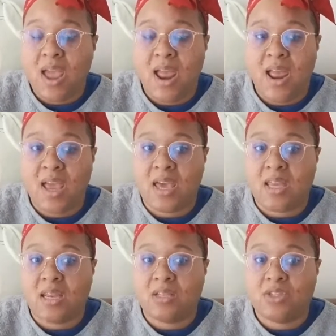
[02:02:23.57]

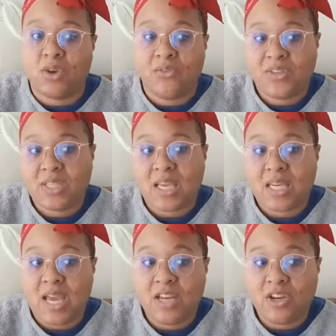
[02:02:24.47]
and so if it's like
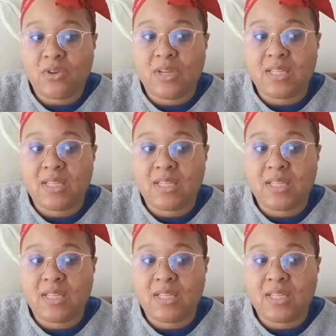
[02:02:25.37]
90 degrees